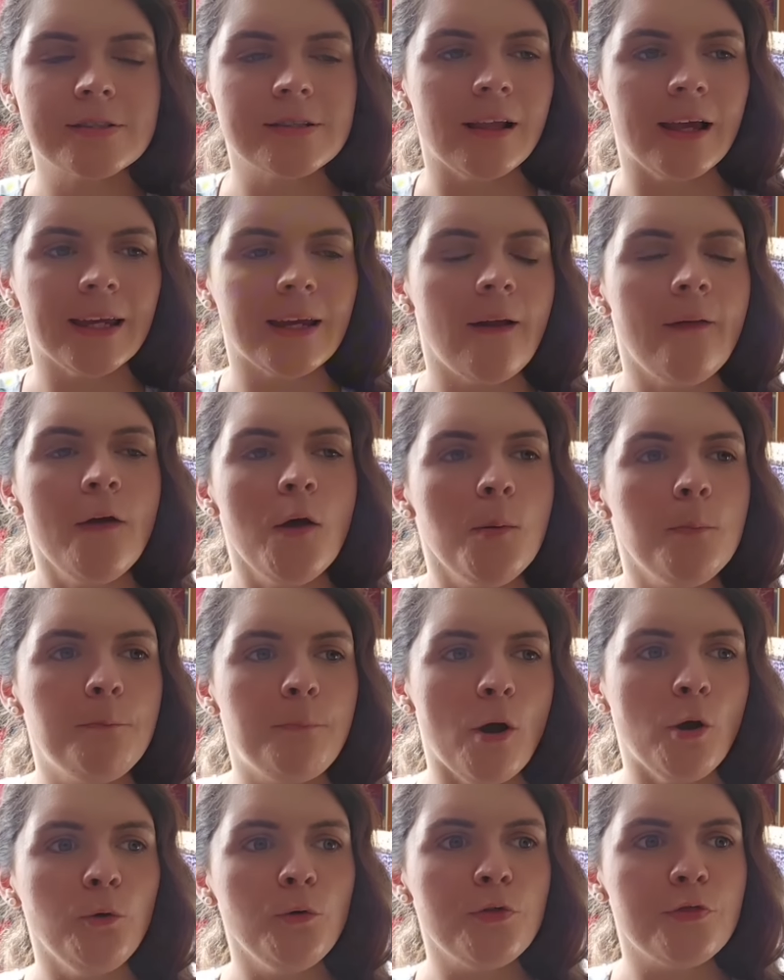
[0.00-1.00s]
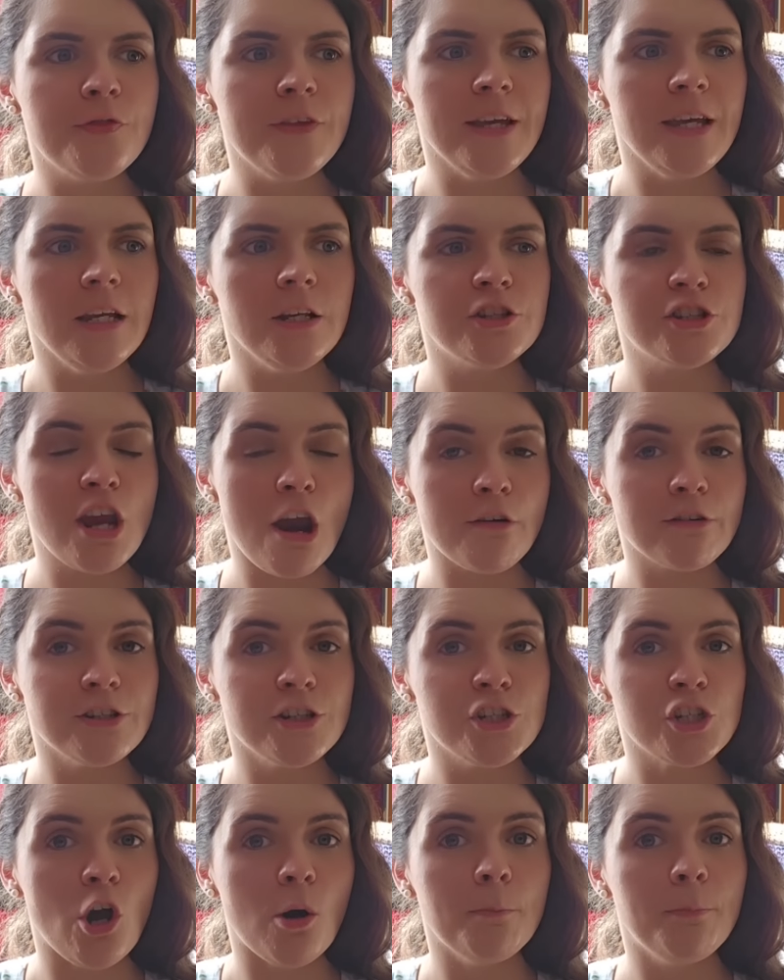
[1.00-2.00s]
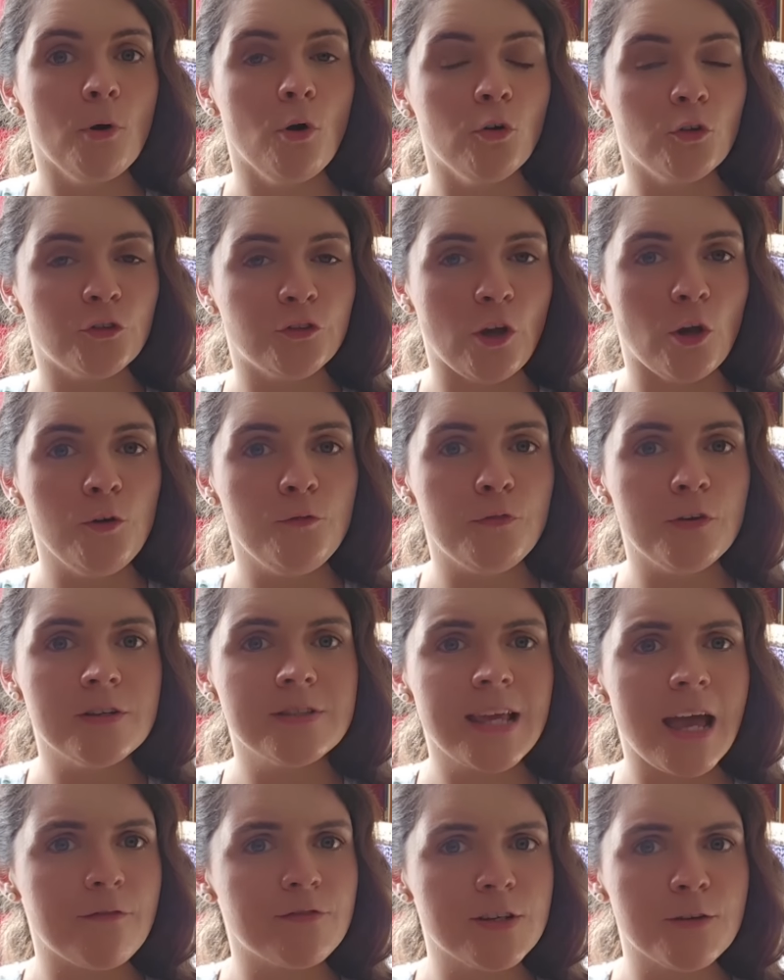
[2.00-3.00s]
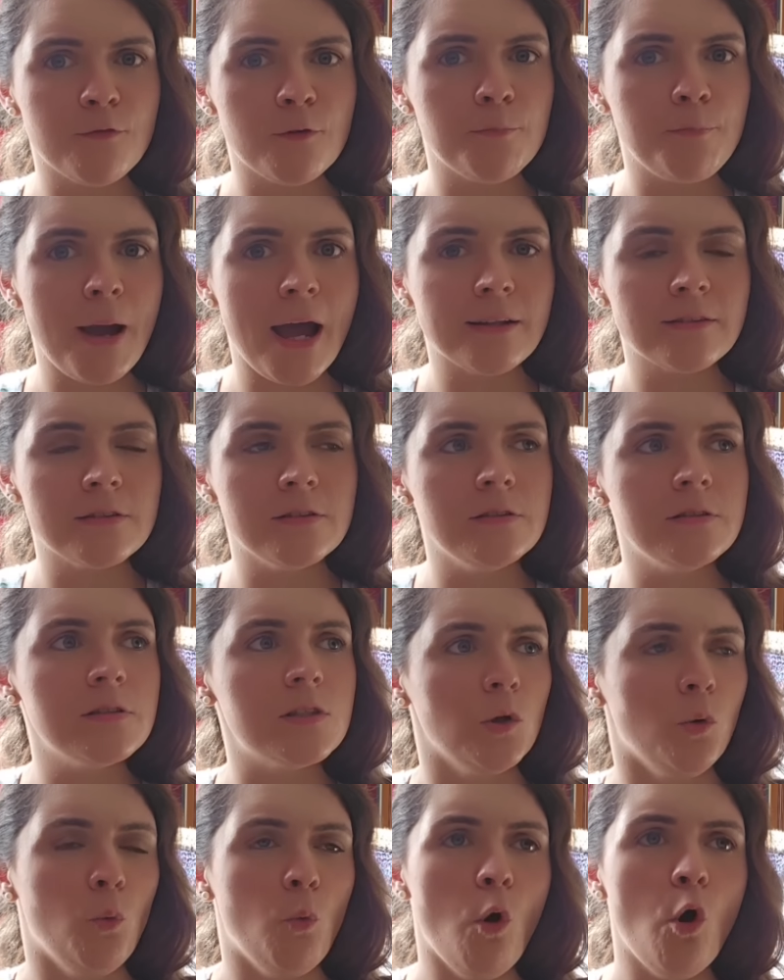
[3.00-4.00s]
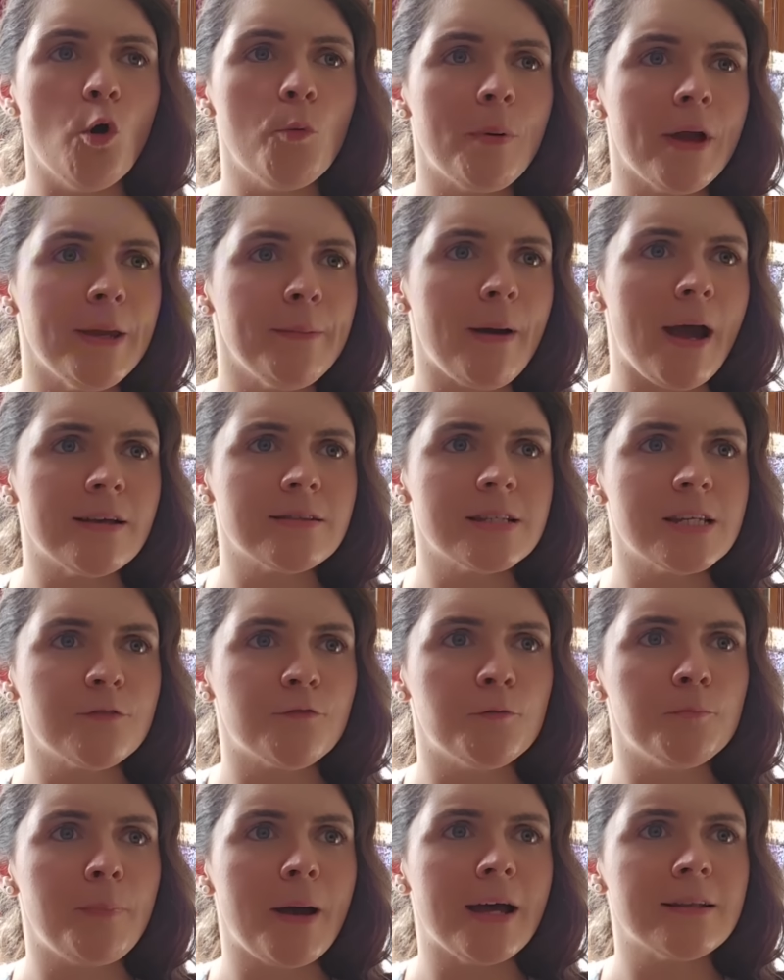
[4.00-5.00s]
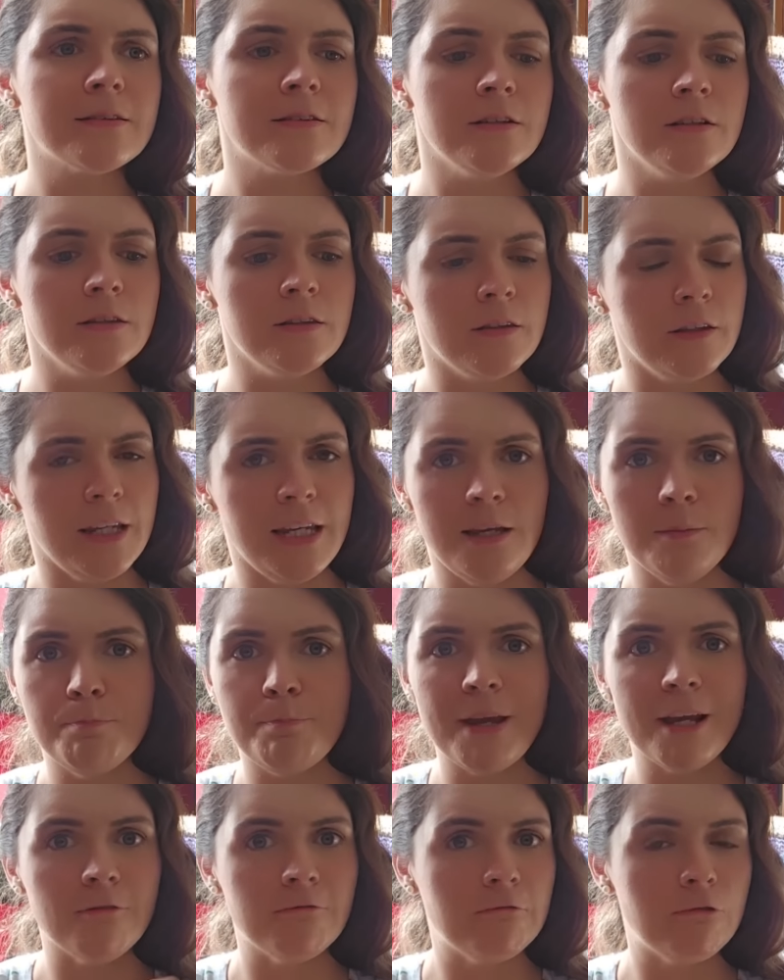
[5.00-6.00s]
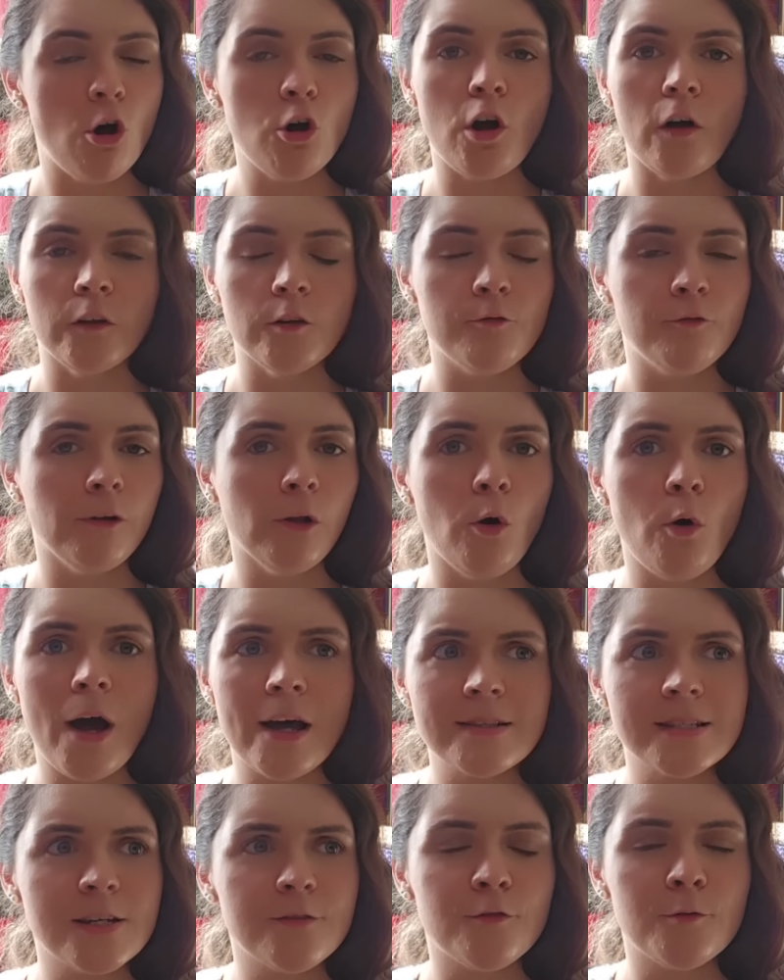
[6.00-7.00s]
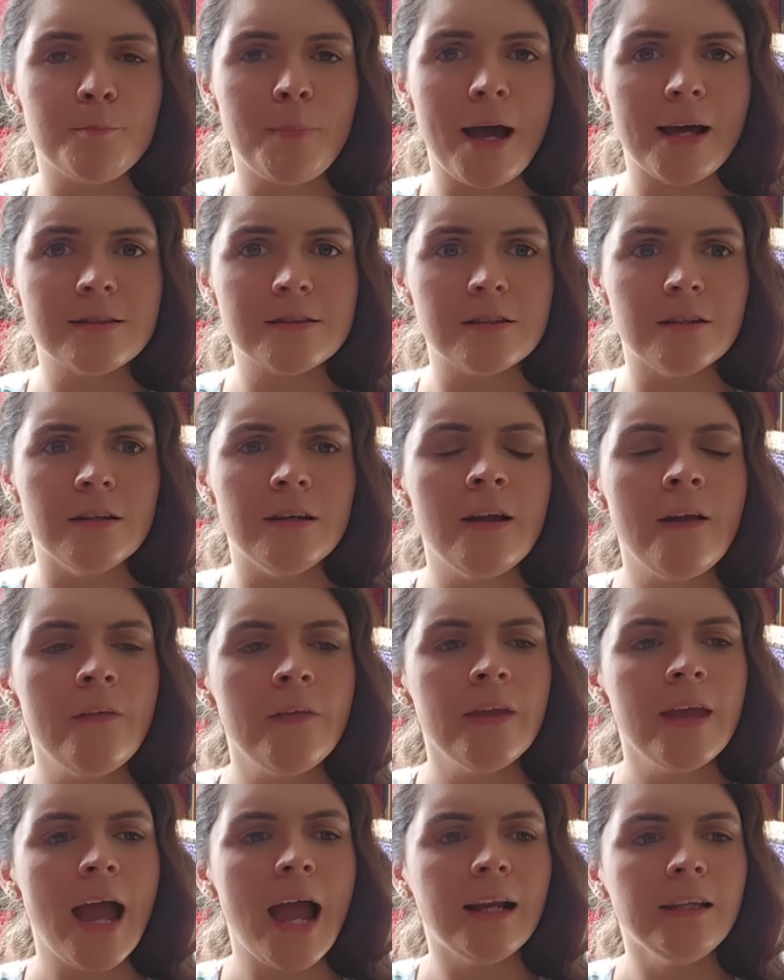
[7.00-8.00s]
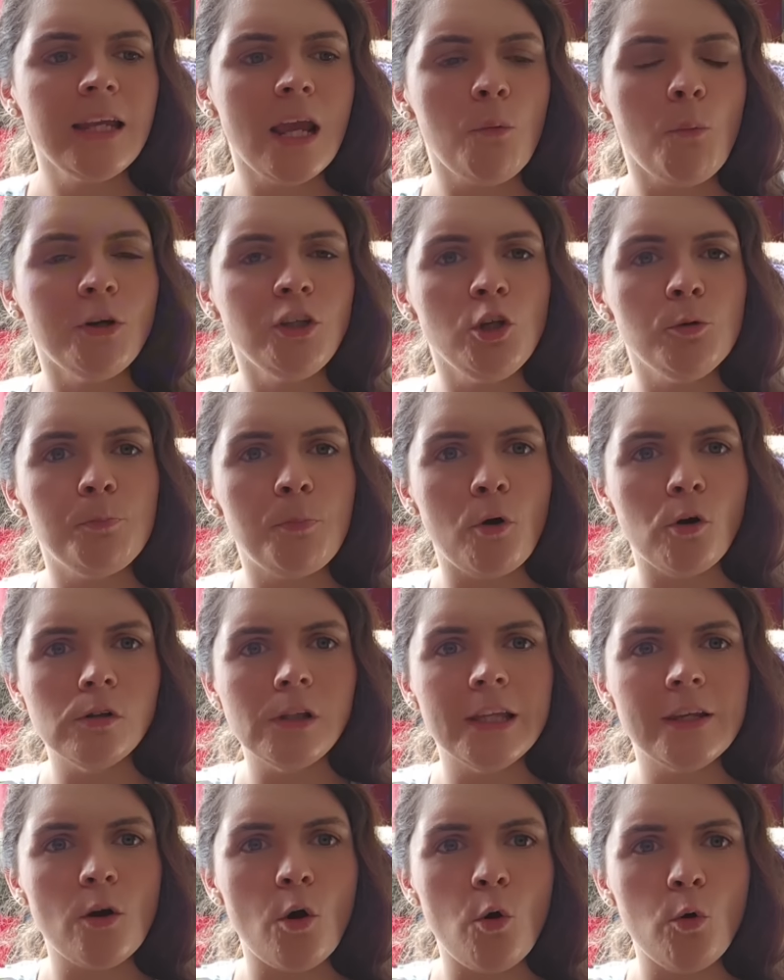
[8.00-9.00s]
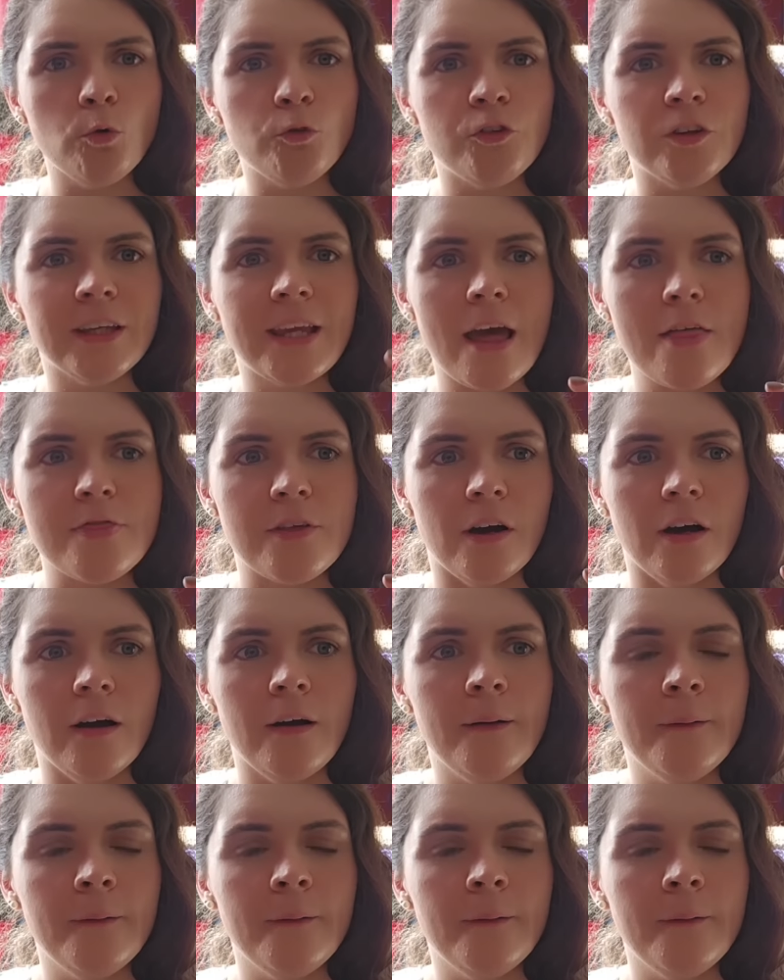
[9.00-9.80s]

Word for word: Like, both the charity shop bought sofas have different patterns, the wallpaper has a different pattern, the big rug on the floor has a different pattern, and yet when you pull it all together,